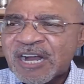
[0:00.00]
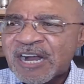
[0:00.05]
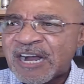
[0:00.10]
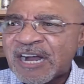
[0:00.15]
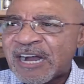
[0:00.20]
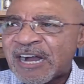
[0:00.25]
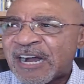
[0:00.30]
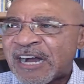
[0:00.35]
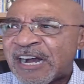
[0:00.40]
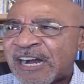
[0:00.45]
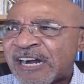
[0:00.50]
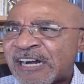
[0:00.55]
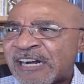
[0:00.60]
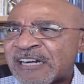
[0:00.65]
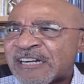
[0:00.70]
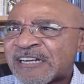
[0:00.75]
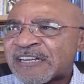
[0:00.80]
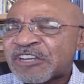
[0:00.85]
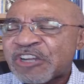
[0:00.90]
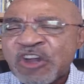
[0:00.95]

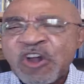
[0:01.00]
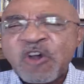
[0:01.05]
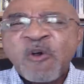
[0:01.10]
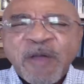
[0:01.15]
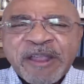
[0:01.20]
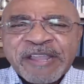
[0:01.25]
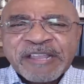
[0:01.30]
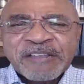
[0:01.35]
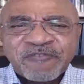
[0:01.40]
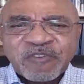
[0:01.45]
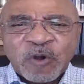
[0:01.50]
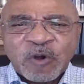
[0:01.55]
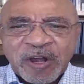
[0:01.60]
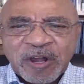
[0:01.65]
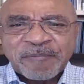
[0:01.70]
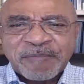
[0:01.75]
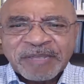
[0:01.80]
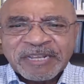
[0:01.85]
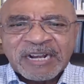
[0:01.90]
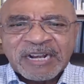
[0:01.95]
uh, going
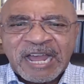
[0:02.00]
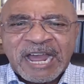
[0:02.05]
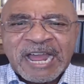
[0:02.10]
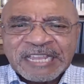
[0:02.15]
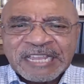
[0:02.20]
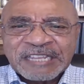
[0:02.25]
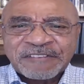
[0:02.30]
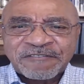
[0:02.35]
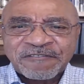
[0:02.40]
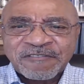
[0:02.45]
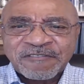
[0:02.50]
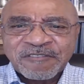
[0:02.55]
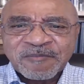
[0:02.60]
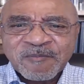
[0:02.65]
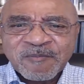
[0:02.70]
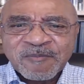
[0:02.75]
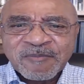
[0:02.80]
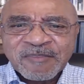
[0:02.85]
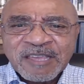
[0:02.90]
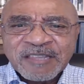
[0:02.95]
for him in life
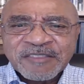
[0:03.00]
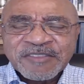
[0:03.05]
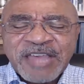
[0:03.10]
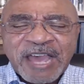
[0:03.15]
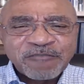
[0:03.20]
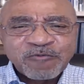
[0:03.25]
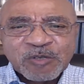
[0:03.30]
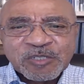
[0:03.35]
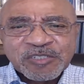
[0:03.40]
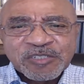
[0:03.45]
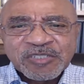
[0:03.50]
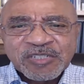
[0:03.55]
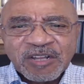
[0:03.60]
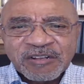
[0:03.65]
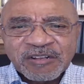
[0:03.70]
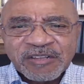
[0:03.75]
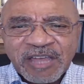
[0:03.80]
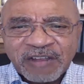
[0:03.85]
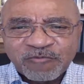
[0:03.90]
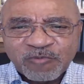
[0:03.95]
that was
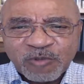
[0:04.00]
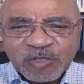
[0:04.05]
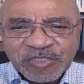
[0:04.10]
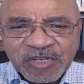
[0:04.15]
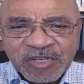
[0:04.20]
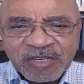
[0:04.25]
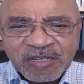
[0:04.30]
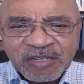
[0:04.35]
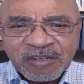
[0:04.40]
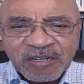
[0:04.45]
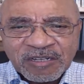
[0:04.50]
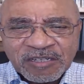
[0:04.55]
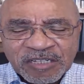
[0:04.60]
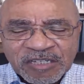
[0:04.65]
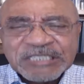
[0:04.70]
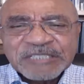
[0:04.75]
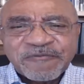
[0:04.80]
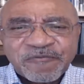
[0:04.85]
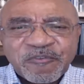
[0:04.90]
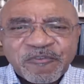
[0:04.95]
uh, that was a, a
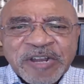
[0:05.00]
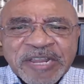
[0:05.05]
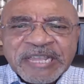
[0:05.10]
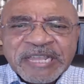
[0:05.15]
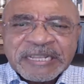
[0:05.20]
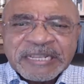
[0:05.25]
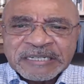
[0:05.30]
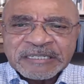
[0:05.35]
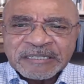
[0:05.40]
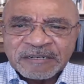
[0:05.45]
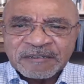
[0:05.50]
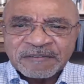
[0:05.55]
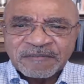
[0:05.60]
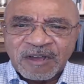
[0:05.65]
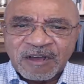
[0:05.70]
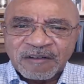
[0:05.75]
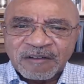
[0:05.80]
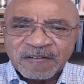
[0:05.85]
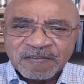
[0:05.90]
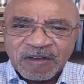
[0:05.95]
good friend of,
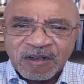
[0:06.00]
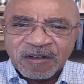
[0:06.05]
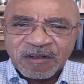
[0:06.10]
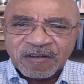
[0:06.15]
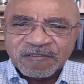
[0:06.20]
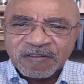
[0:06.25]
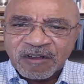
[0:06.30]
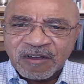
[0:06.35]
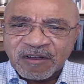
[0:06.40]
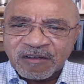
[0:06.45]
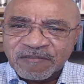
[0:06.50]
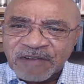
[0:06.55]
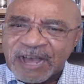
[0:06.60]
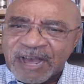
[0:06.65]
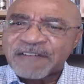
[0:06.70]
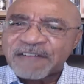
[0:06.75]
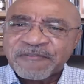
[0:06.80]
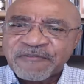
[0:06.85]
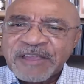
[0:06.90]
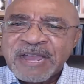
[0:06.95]
of, of
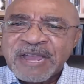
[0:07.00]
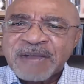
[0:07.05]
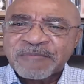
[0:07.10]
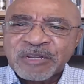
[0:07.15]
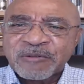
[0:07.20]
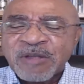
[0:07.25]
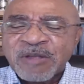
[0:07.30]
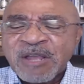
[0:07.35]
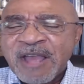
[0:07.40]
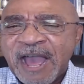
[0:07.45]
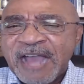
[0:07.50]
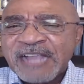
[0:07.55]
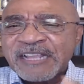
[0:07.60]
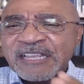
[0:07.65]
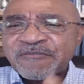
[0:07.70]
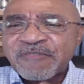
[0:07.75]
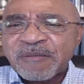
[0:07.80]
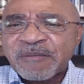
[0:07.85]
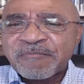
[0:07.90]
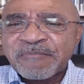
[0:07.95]
our family. I
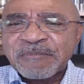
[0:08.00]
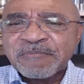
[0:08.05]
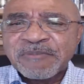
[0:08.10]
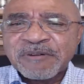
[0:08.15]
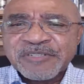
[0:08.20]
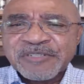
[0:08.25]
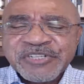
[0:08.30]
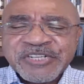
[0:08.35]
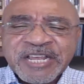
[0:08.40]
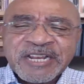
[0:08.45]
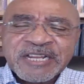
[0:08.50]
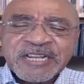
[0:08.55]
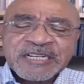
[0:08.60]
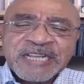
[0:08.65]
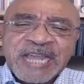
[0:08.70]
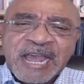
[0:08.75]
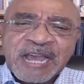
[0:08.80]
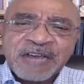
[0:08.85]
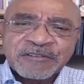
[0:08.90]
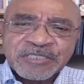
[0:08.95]
can remember sitting
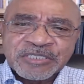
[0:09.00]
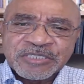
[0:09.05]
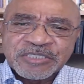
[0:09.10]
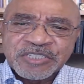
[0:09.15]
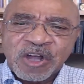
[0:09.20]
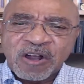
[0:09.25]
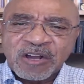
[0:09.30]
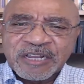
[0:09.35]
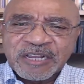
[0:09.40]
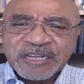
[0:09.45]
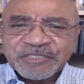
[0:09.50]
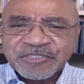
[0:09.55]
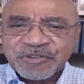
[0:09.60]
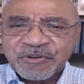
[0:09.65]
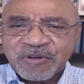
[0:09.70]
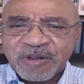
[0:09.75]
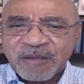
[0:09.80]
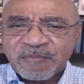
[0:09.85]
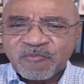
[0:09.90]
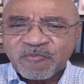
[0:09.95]
down talking
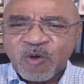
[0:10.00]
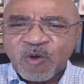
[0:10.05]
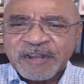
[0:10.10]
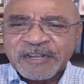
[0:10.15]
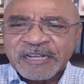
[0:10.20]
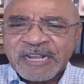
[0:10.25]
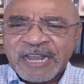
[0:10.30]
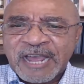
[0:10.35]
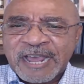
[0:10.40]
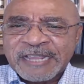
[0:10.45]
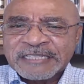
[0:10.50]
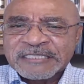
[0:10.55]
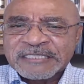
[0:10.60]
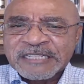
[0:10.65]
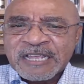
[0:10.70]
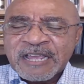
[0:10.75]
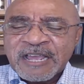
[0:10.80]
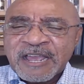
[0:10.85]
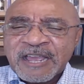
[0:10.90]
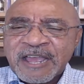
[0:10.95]
to him one night
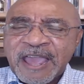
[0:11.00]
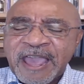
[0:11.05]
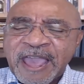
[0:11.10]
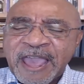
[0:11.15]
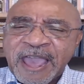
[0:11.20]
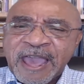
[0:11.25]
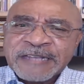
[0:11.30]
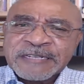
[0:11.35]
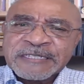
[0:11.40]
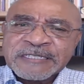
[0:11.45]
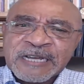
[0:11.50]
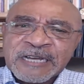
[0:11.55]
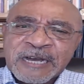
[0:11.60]
and